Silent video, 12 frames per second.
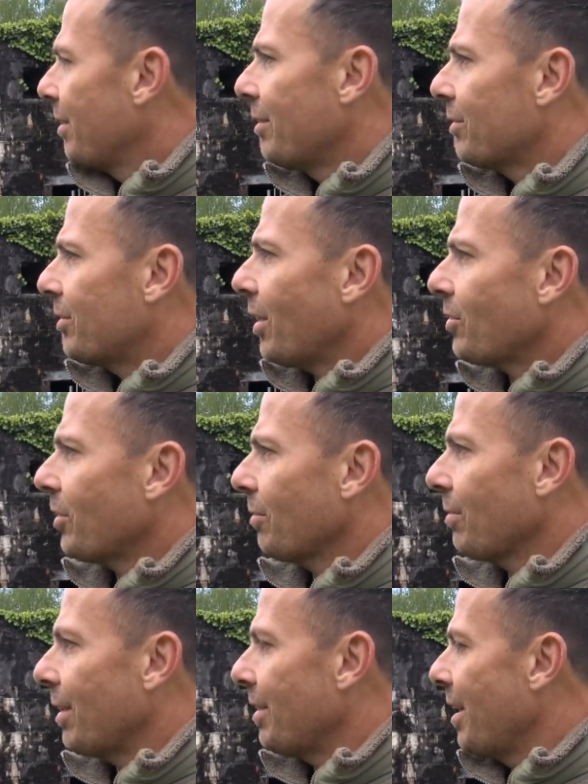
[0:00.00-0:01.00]
such a
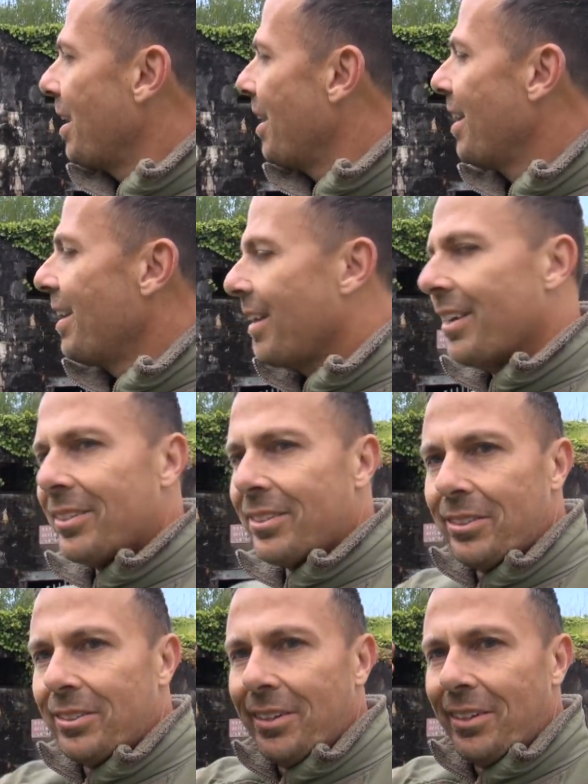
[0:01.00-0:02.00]

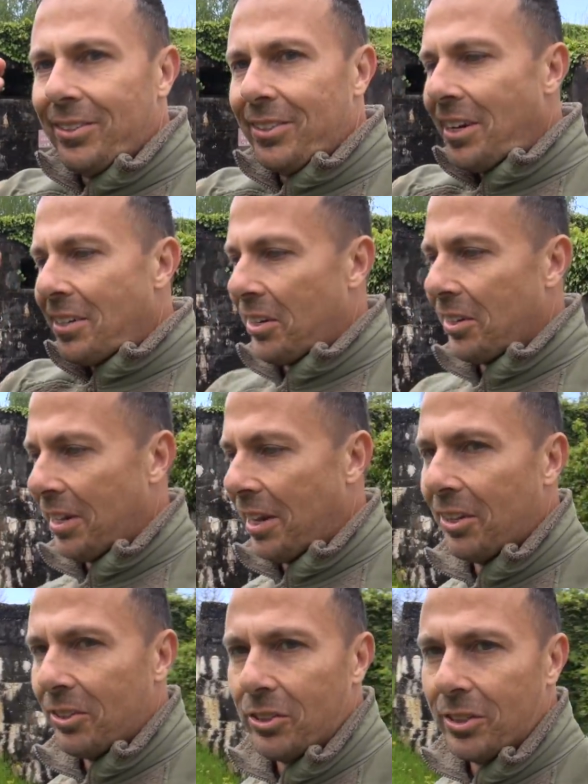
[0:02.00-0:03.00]
such a
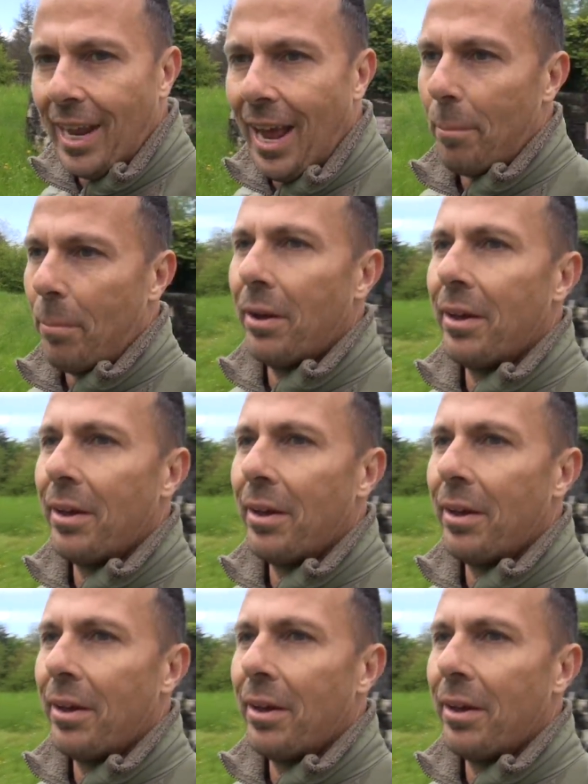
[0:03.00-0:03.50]
little step.